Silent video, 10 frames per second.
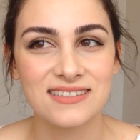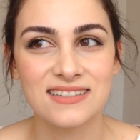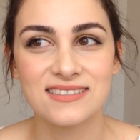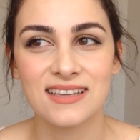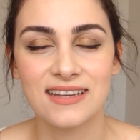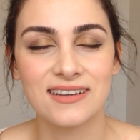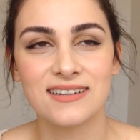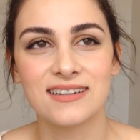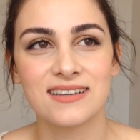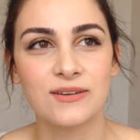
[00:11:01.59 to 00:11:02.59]
It's like
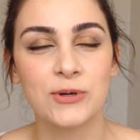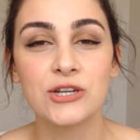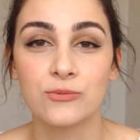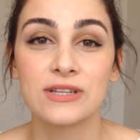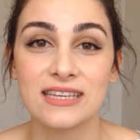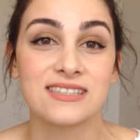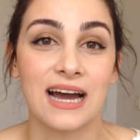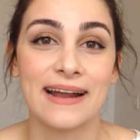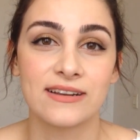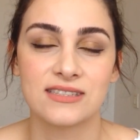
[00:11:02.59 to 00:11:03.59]
when you're really
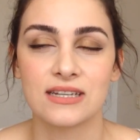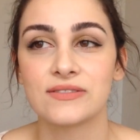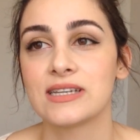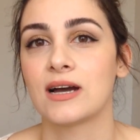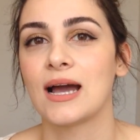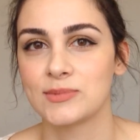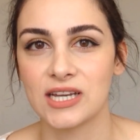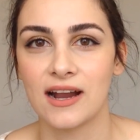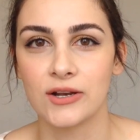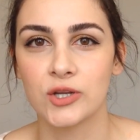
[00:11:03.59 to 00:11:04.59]
tired, instead of saying I'm
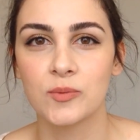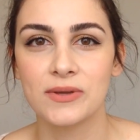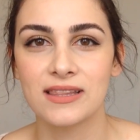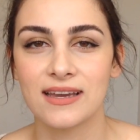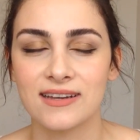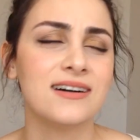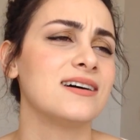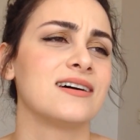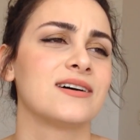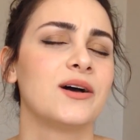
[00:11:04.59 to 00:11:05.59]
tired, you can be like,
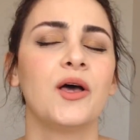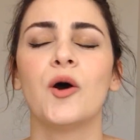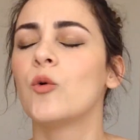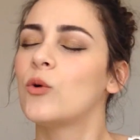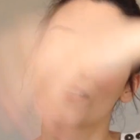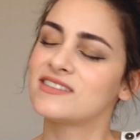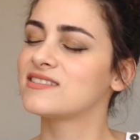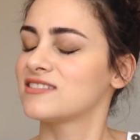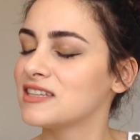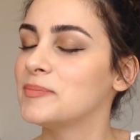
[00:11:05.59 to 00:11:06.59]
oh, what
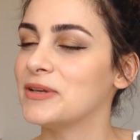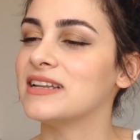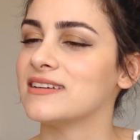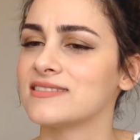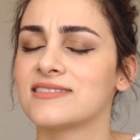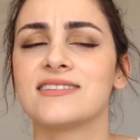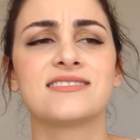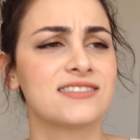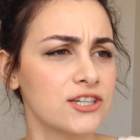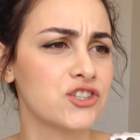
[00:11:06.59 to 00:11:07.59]
sleepiness,
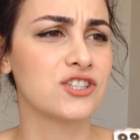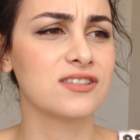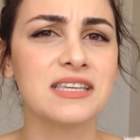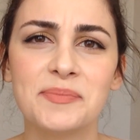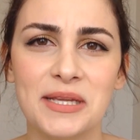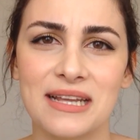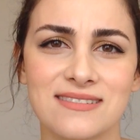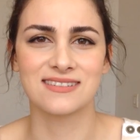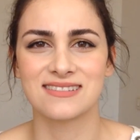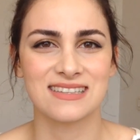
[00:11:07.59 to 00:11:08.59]
such
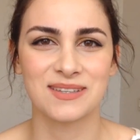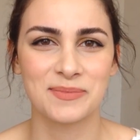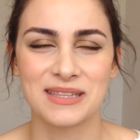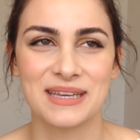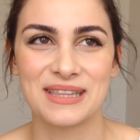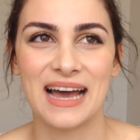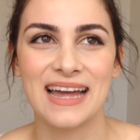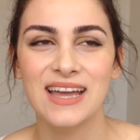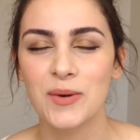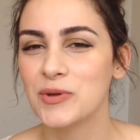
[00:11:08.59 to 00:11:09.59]
sleepiness. It's like something like that.
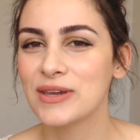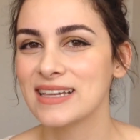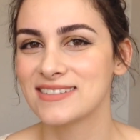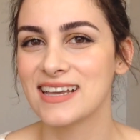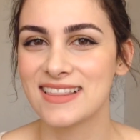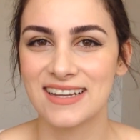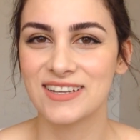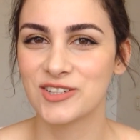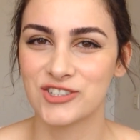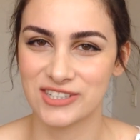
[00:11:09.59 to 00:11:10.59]
But you can't say that in
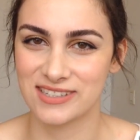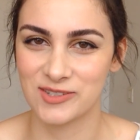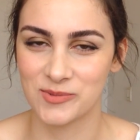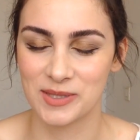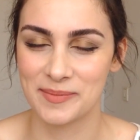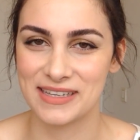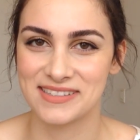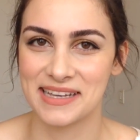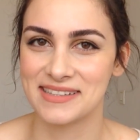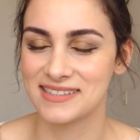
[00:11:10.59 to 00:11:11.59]
English because it doesn't really make
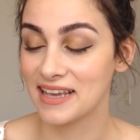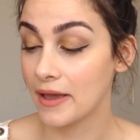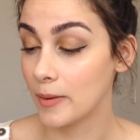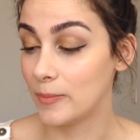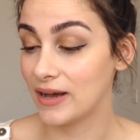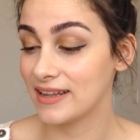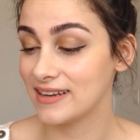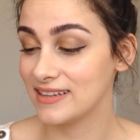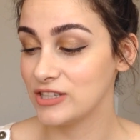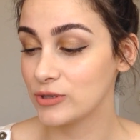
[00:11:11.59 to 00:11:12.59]
sense. But
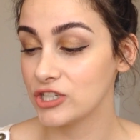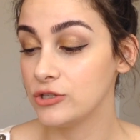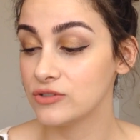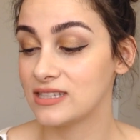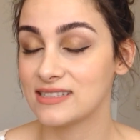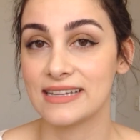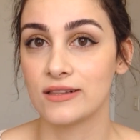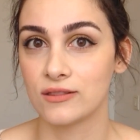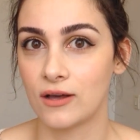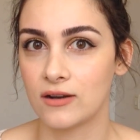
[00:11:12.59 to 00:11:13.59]
you can use this in a
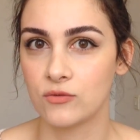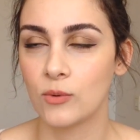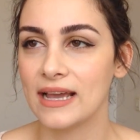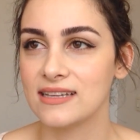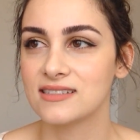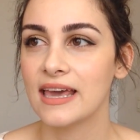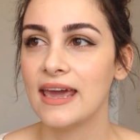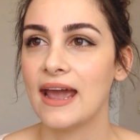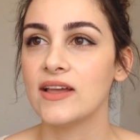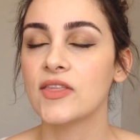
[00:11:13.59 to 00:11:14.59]
lot of ways.
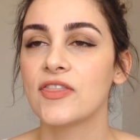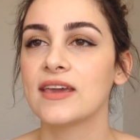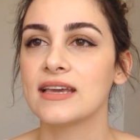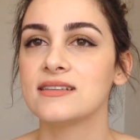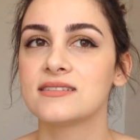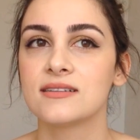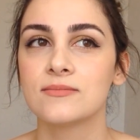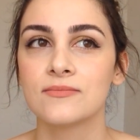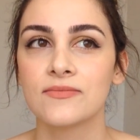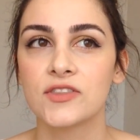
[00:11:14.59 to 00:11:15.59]
And the thing is,
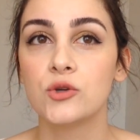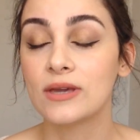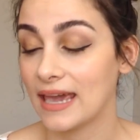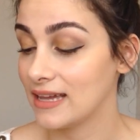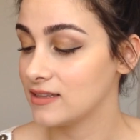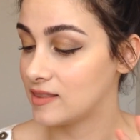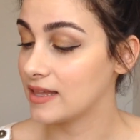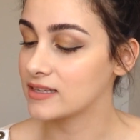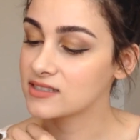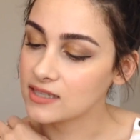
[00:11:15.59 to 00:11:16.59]
you can't,
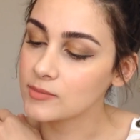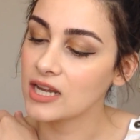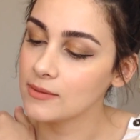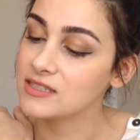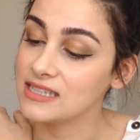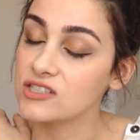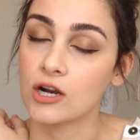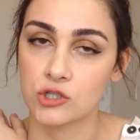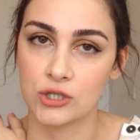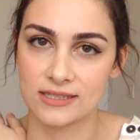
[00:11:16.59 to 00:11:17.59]
sometimes these
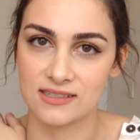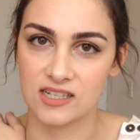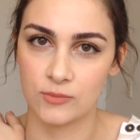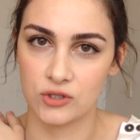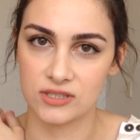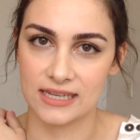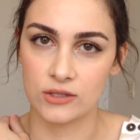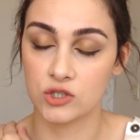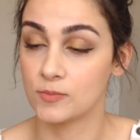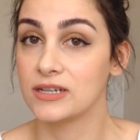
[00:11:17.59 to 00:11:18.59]
are translatable into
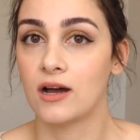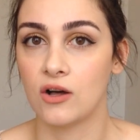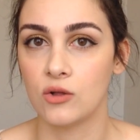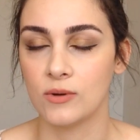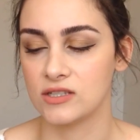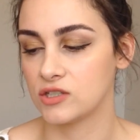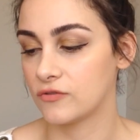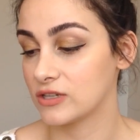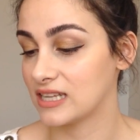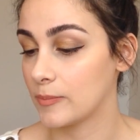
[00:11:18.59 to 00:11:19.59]
English, but not always. So
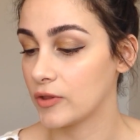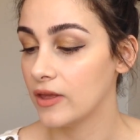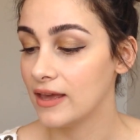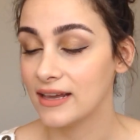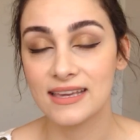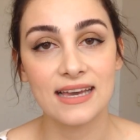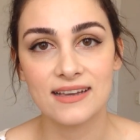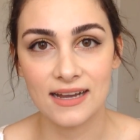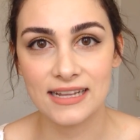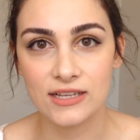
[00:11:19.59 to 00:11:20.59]
for example, che
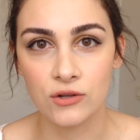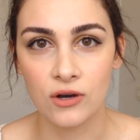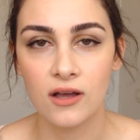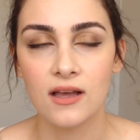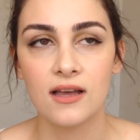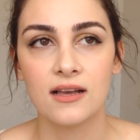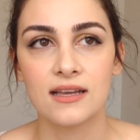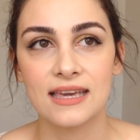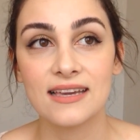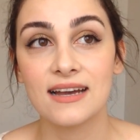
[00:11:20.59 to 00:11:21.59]
carino.
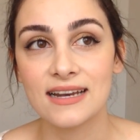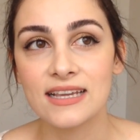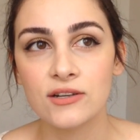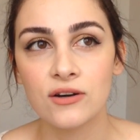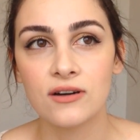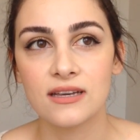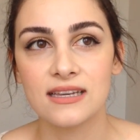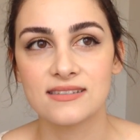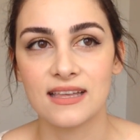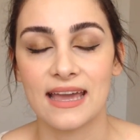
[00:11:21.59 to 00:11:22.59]
Che carino
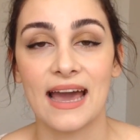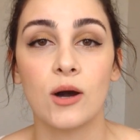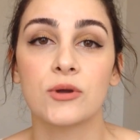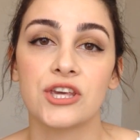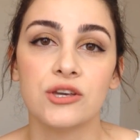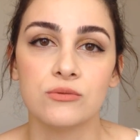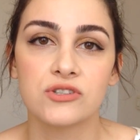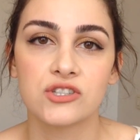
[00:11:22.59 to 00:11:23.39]
is like how cute.